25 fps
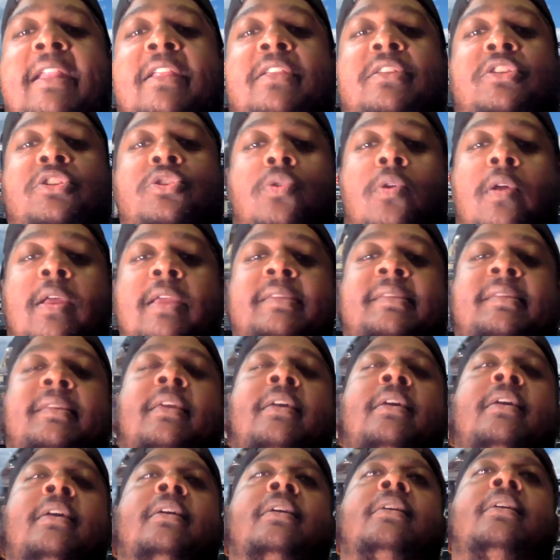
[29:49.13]
his choice.
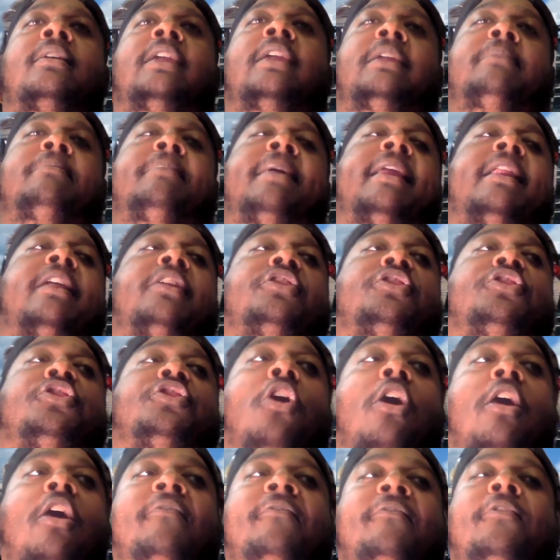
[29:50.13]
He made a
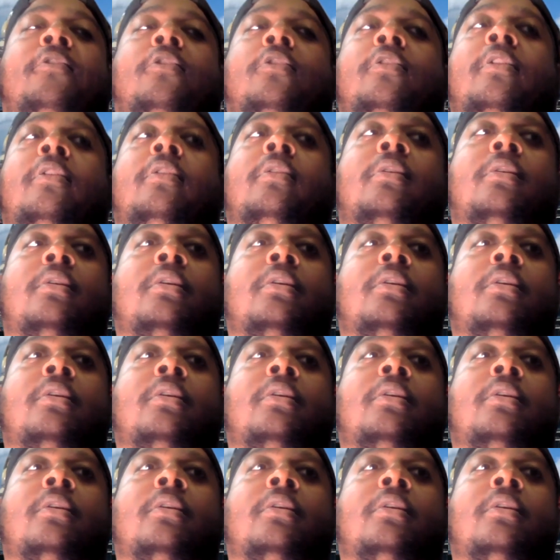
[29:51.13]
thoughtful